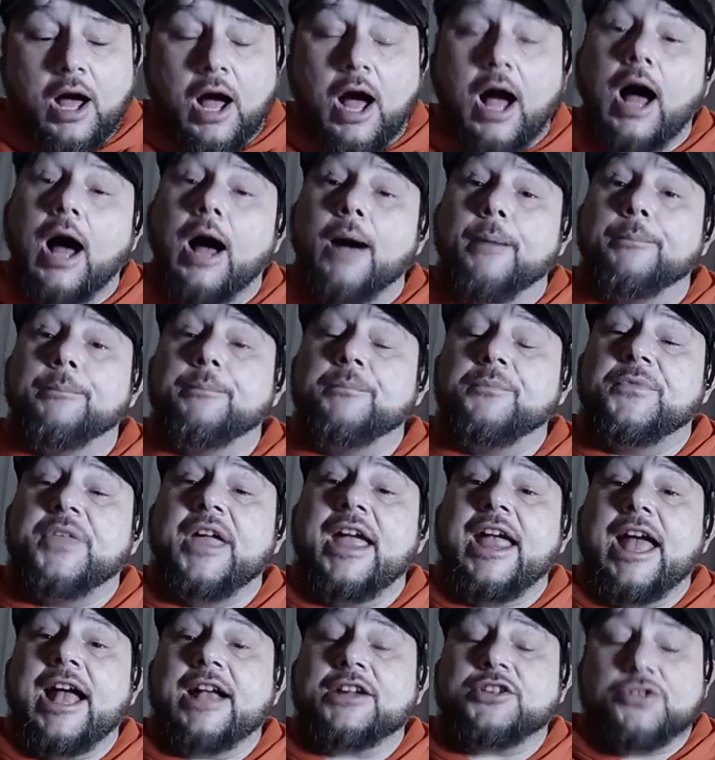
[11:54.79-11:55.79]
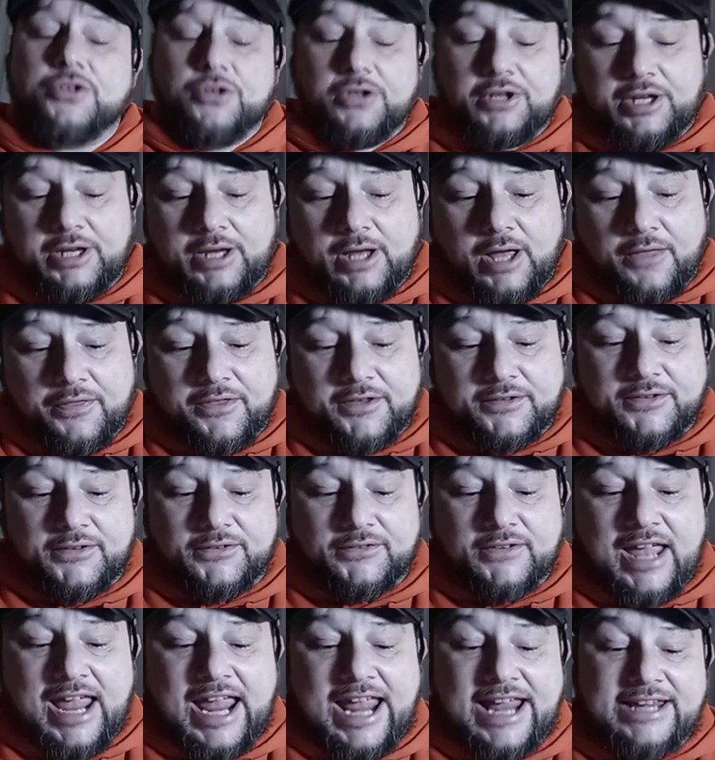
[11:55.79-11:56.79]
They actually, this
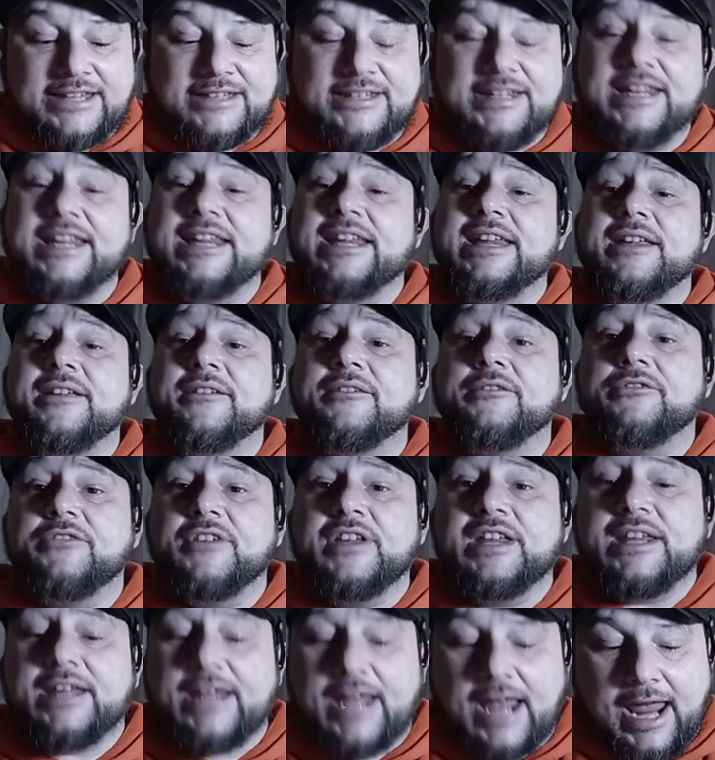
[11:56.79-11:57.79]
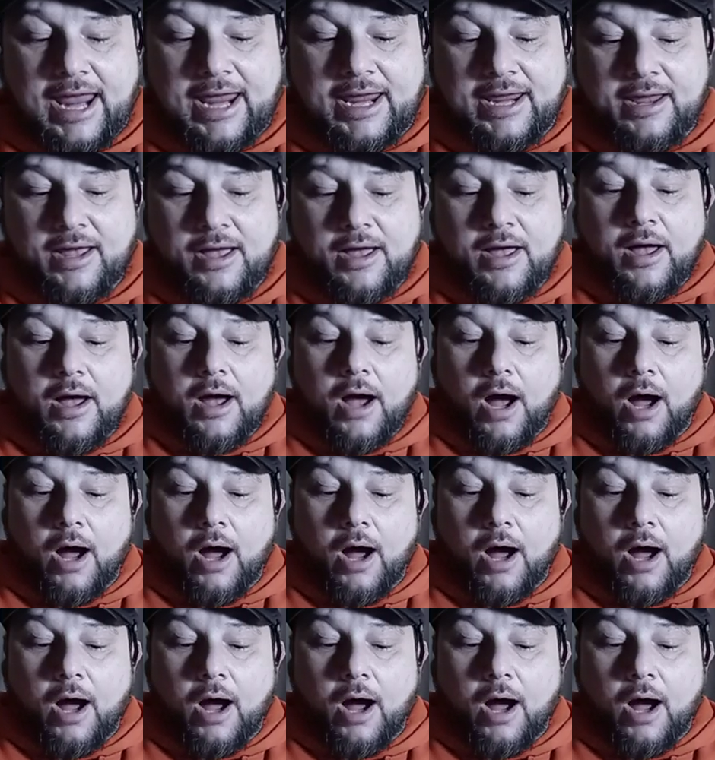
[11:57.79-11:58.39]
is ATVK,